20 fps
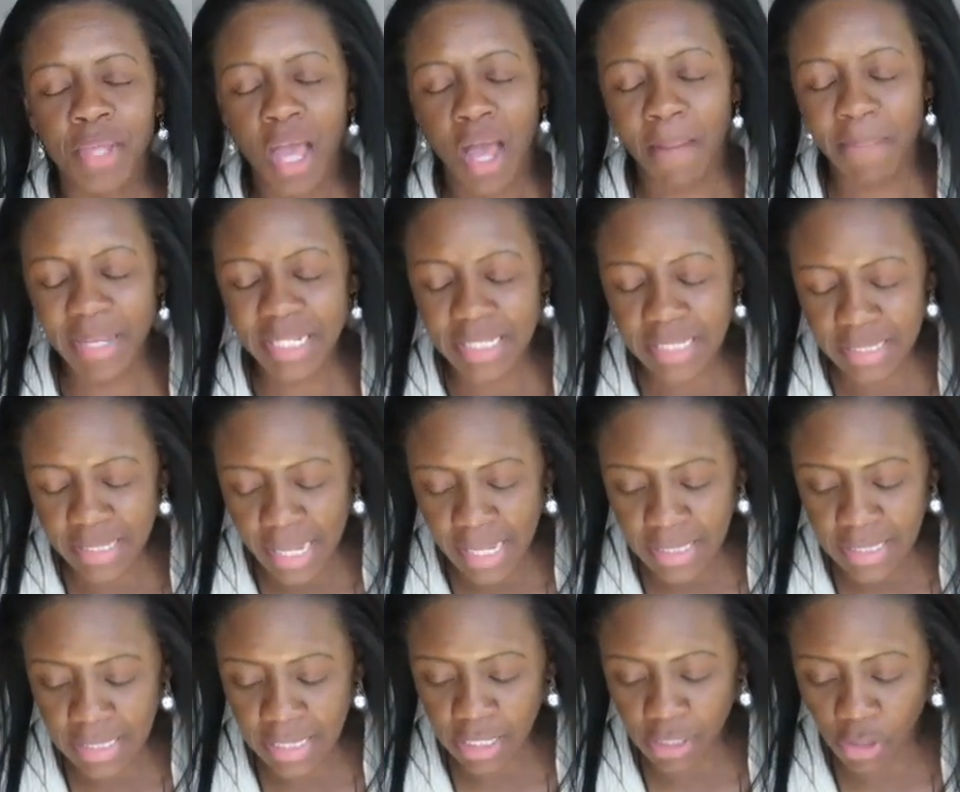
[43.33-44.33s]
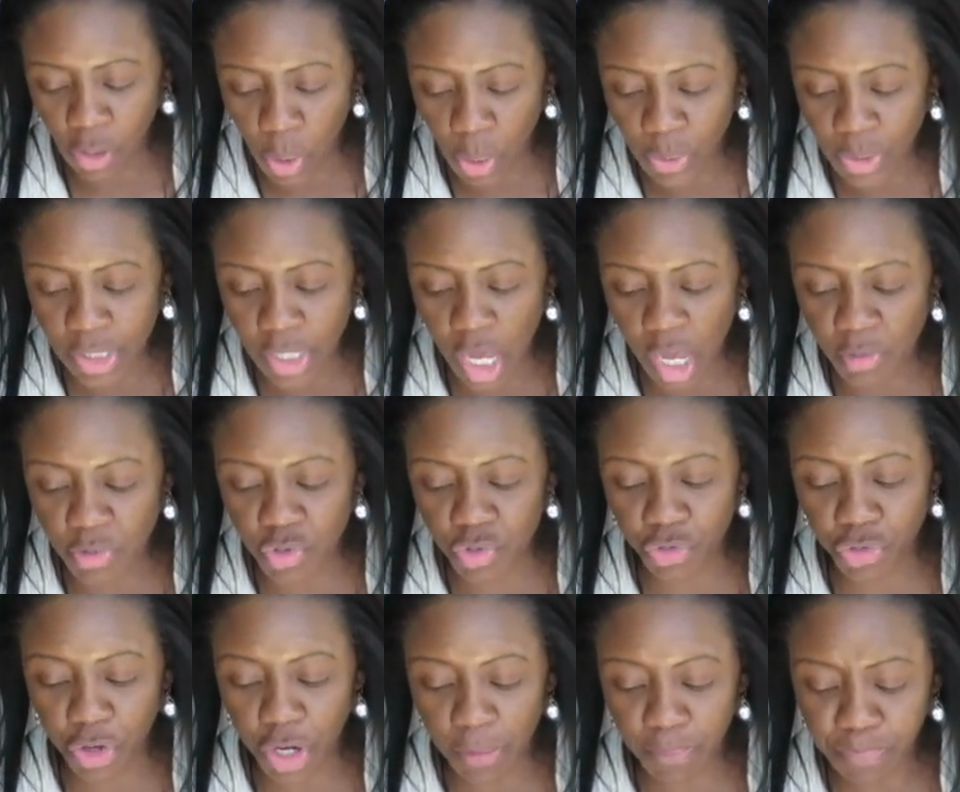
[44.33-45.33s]
And today's quote comes
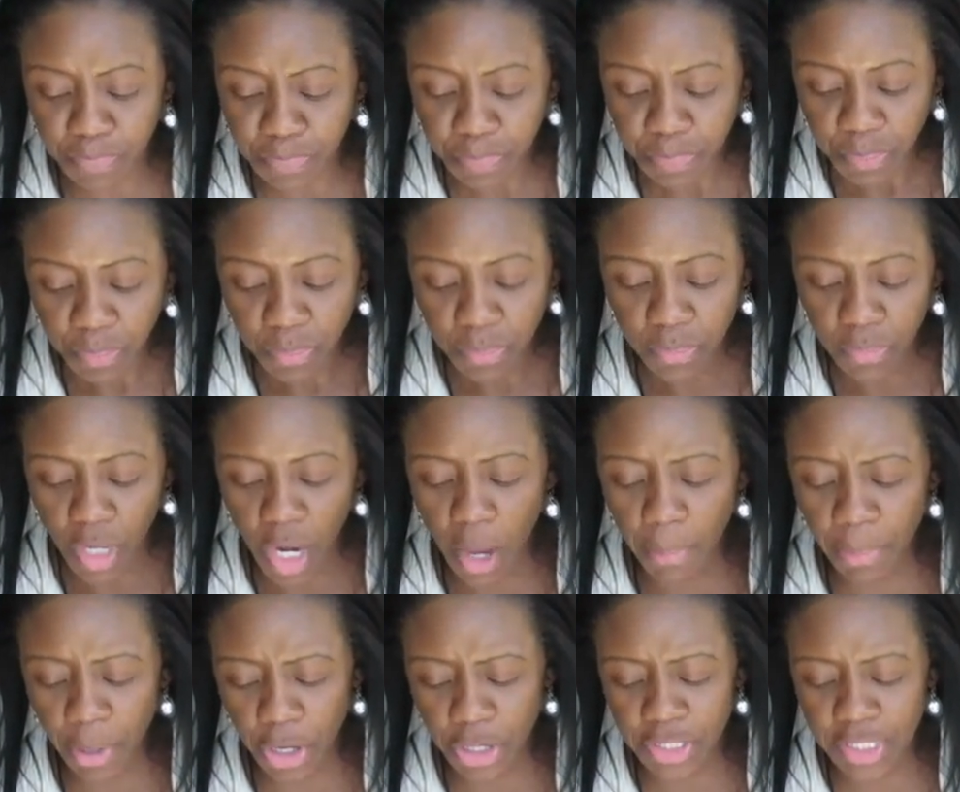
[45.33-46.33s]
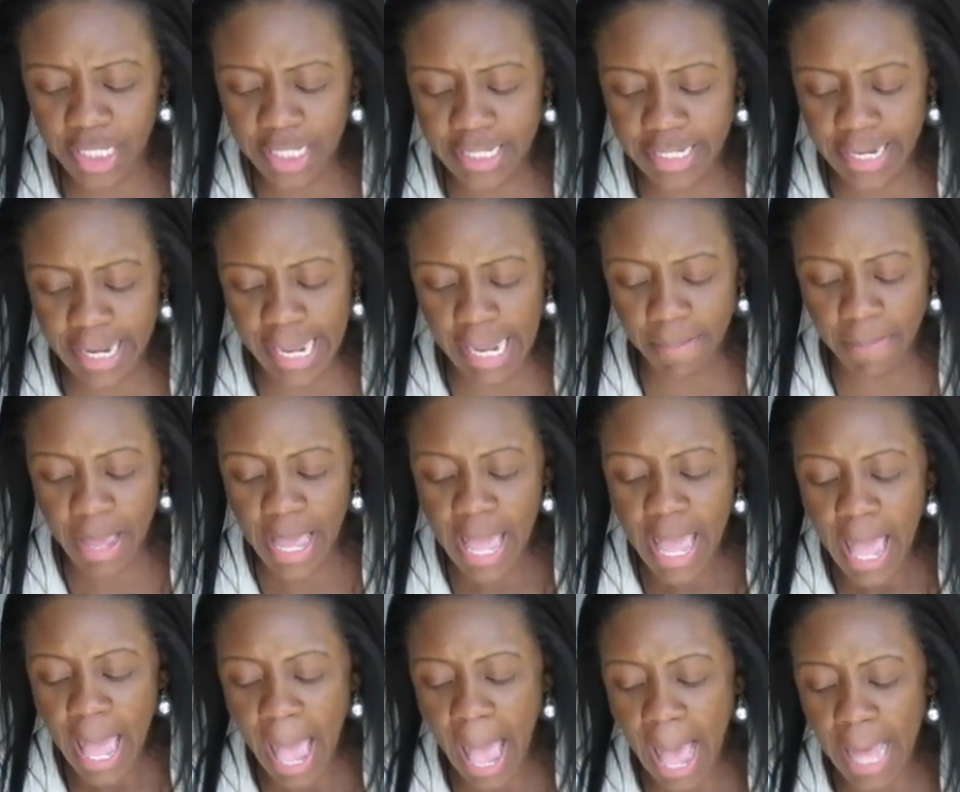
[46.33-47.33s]
from a person named
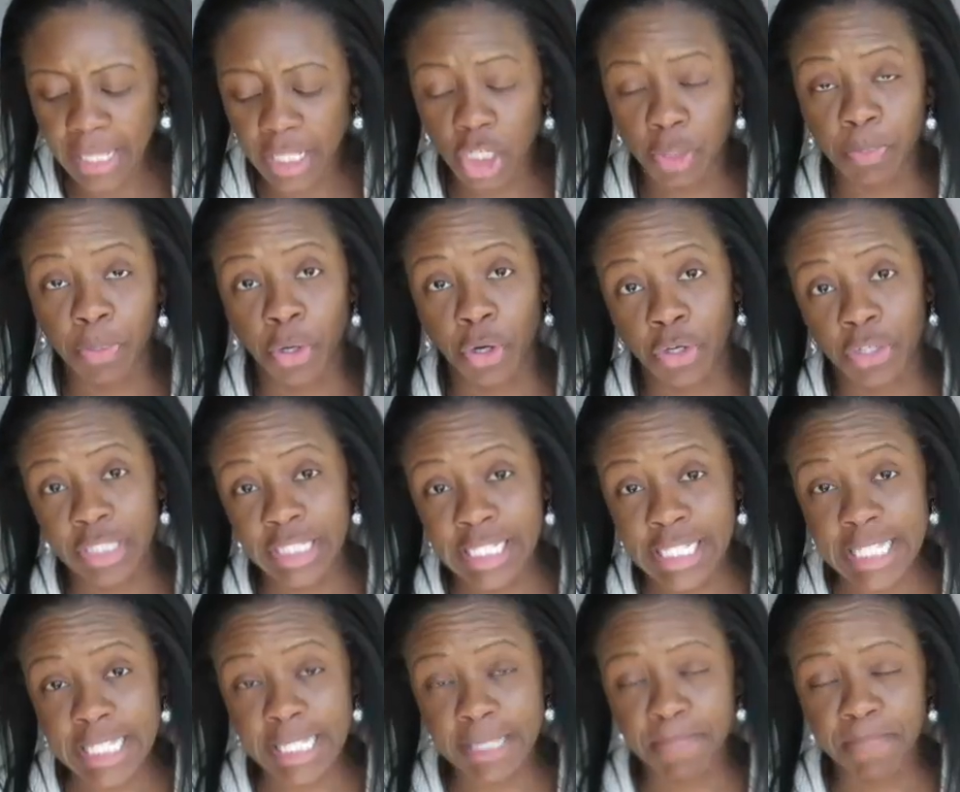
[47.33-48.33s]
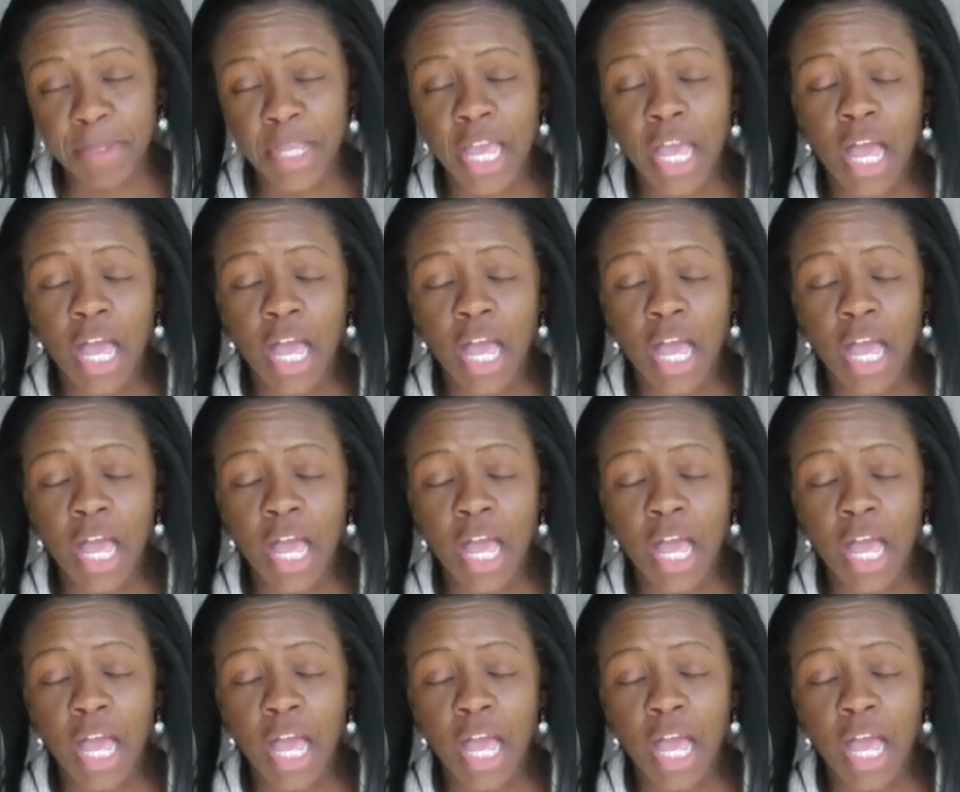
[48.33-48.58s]
Alan Perlis.